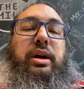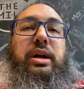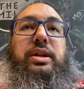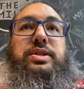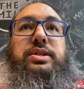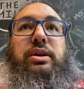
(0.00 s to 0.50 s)

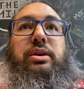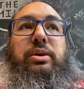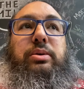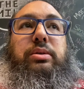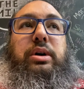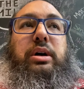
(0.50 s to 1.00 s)
And
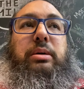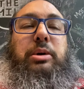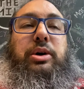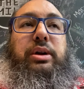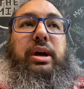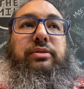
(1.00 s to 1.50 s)
so
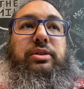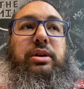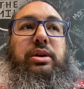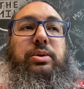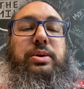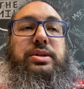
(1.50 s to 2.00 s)
all you have to
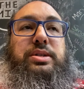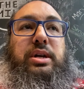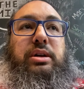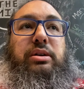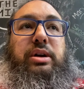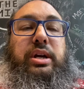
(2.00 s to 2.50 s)
do is
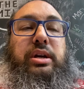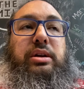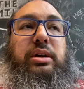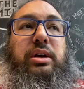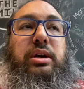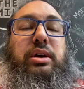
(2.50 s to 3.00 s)
enter
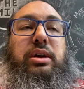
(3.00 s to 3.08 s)
in